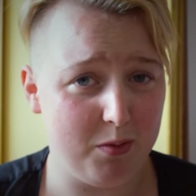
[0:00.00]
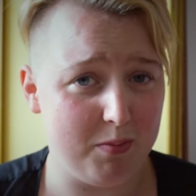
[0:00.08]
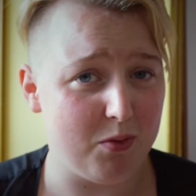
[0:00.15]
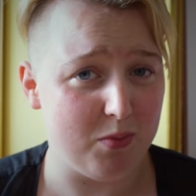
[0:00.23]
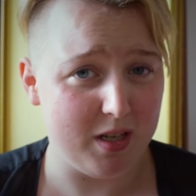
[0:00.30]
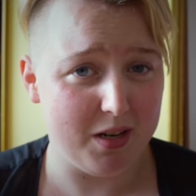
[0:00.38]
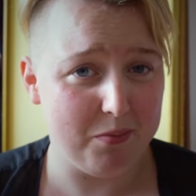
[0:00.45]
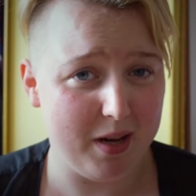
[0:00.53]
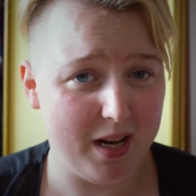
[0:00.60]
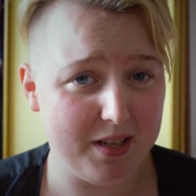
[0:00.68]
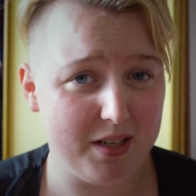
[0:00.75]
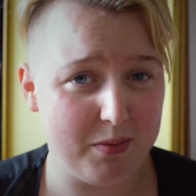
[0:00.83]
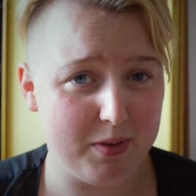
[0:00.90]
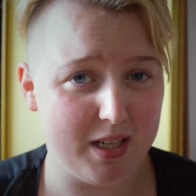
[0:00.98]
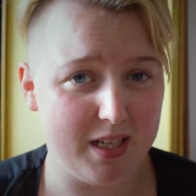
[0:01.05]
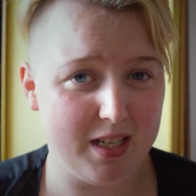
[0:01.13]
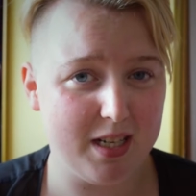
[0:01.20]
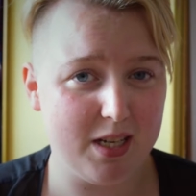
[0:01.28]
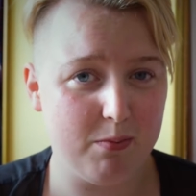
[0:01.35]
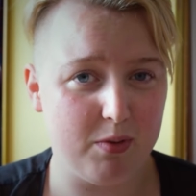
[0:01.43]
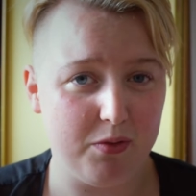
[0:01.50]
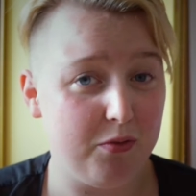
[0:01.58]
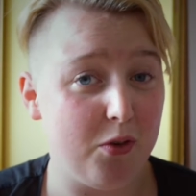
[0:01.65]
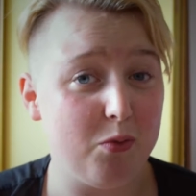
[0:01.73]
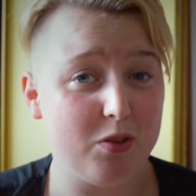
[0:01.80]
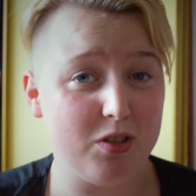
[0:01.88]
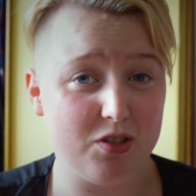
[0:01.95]
will be really bad in the beginning, but
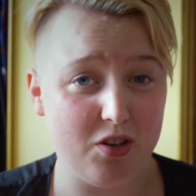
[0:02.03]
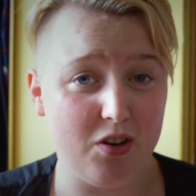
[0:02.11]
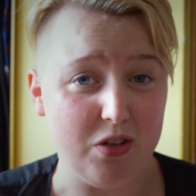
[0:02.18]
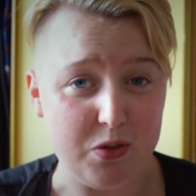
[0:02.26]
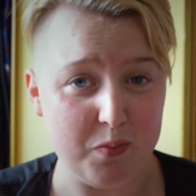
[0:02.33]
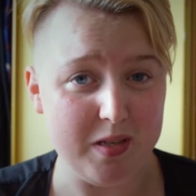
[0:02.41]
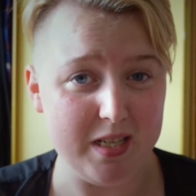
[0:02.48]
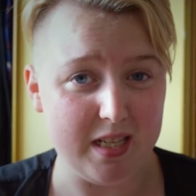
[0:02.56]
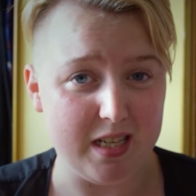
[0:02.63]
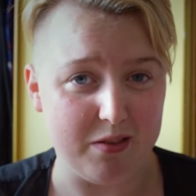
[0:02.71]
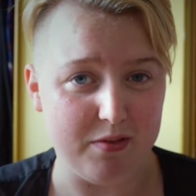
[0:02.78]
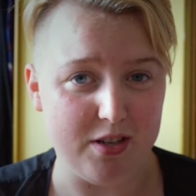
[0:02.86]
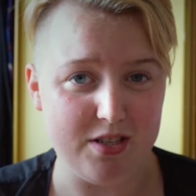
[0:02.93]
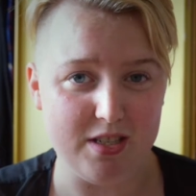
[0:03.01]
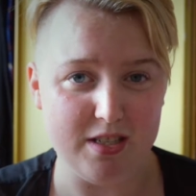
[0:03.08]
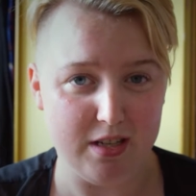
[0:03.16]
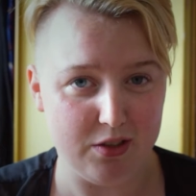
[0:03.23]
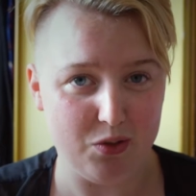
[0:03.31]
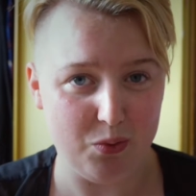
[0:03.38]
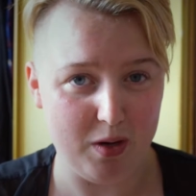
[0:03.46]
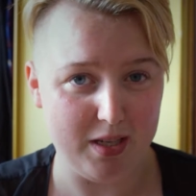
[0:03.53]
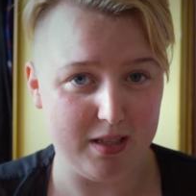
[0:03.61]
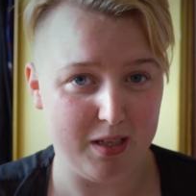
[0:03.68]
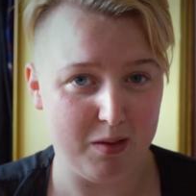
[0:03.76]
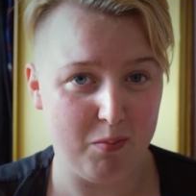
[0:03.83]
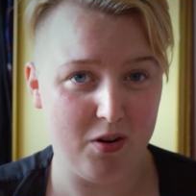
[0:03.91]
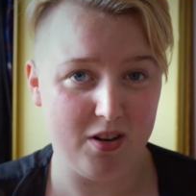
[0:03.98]
focus on the speaking first and not the
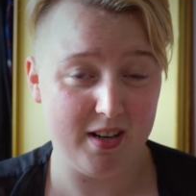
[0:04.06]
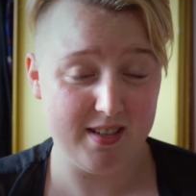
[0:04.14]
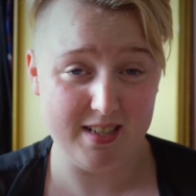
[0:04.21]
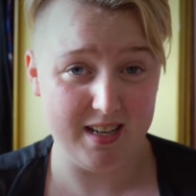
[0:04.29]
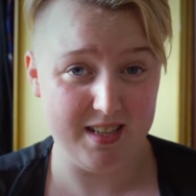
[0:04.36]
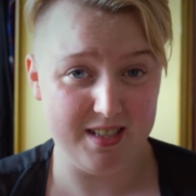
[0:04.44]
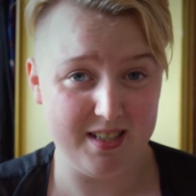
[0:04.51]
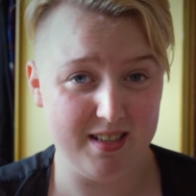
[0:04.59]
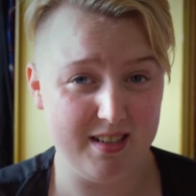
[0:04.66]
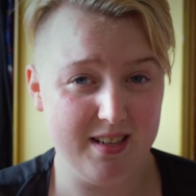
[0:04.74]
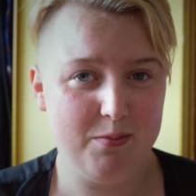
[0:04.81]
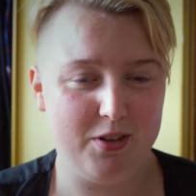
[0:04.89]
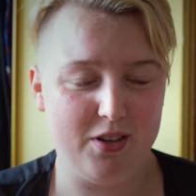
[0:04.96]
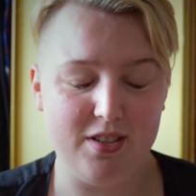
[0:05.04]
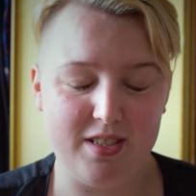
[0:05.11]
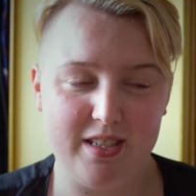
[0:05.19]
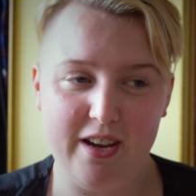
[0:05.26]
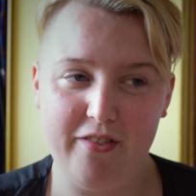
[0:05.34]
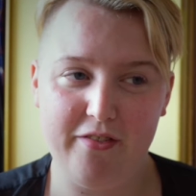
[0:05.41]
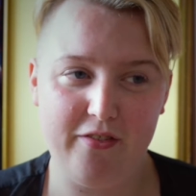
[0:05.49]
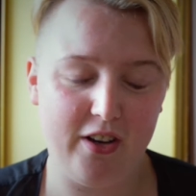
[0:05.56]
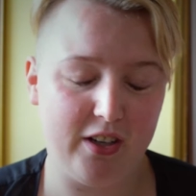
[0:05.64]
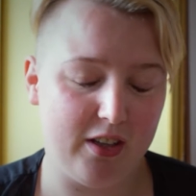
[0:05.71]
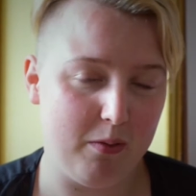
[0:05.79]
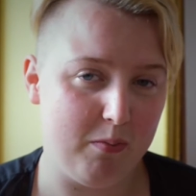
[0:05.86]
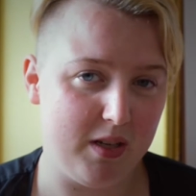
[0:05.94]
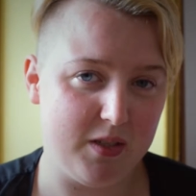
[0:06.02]
writing part as I did, because that
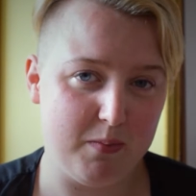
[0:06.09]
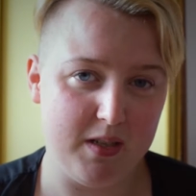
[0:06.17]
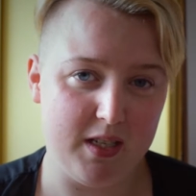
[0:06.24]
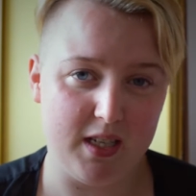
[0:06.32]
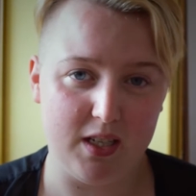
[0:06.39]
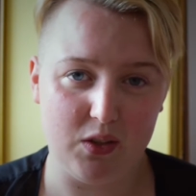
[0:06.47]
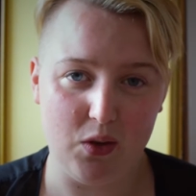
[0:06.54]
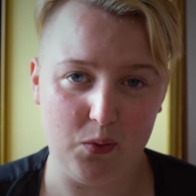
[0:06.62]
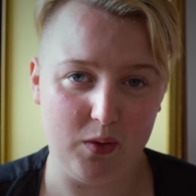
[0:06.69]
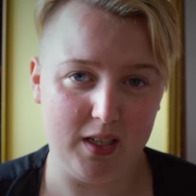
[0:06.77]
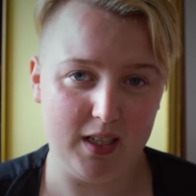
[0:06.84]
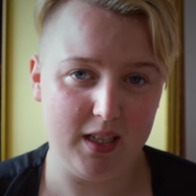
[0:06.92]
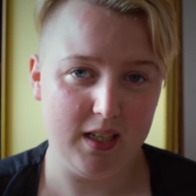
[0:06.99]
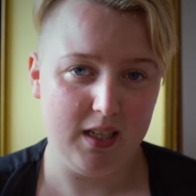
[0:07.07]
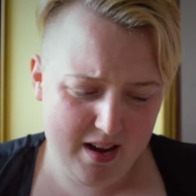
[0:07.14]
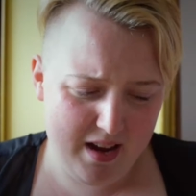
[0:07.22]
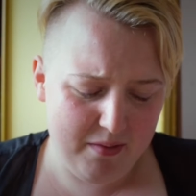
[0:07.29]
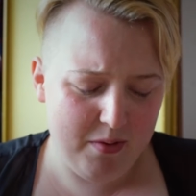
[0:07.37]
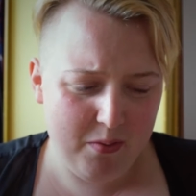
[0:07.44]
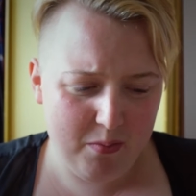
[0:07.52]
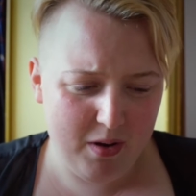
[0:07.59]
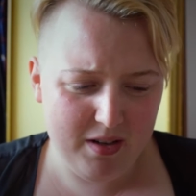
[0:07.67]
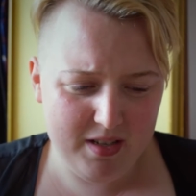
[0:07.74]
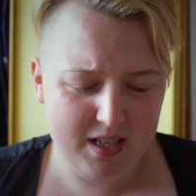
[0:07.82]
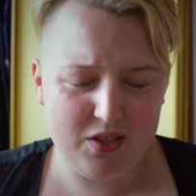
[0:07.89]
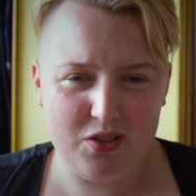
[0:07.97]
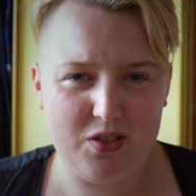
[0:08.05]
fucked up my speaking totally. Everyone
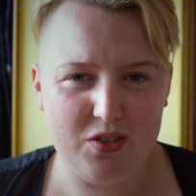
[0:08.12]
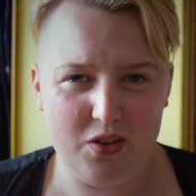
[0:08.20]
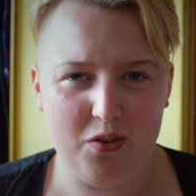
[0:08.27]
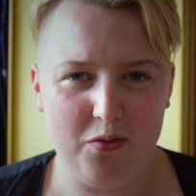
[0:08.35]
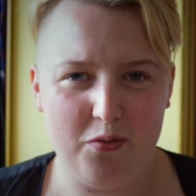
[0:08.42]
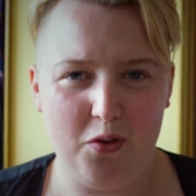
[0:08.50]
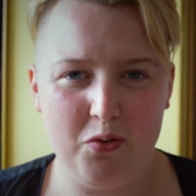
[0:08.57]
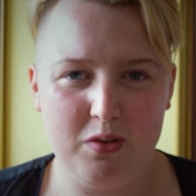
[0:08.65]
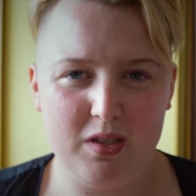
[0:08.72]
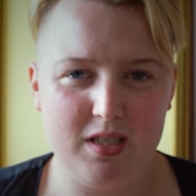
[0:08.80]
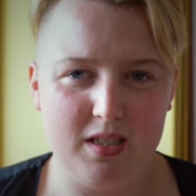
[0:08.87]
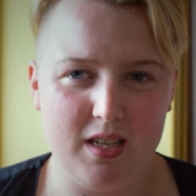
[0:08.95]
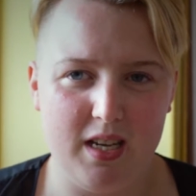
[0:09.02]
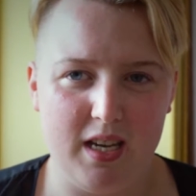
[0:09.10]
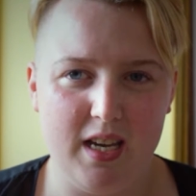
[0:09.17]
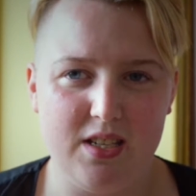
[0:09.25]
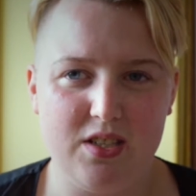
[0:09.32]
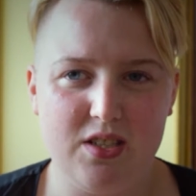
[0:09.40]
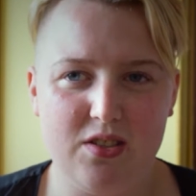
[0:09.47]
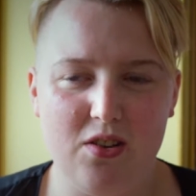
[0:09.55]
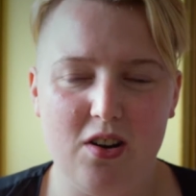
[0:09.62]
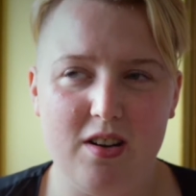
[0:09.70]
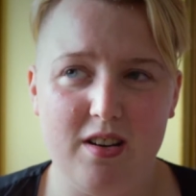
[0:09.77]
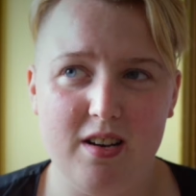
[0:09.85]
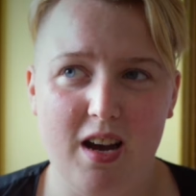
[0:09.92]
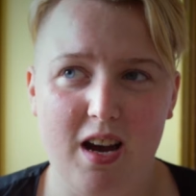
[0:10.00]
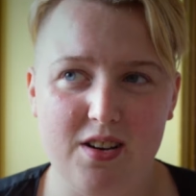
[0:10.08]
needs to start focusing and
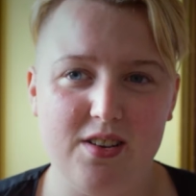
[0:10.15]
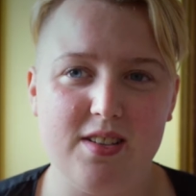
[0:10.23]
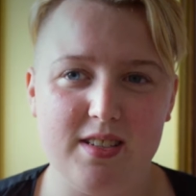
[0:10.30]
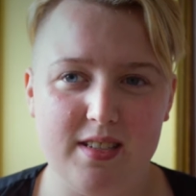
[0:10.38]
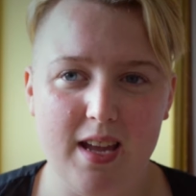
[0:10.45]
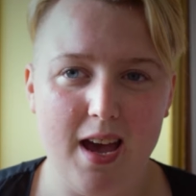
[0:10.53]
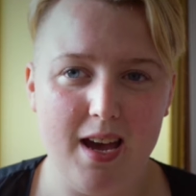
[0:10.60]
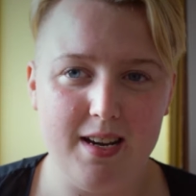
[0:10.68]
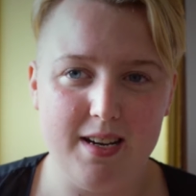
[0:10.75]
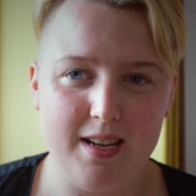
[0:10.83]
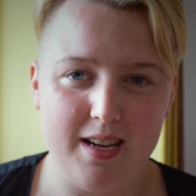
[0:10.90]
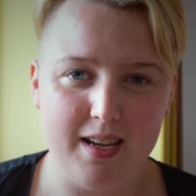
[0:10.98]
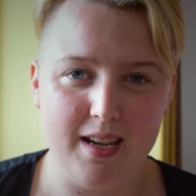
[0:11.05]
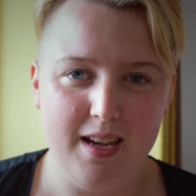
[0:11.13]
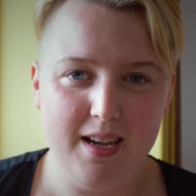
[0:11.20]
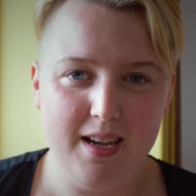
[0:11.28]
start understanding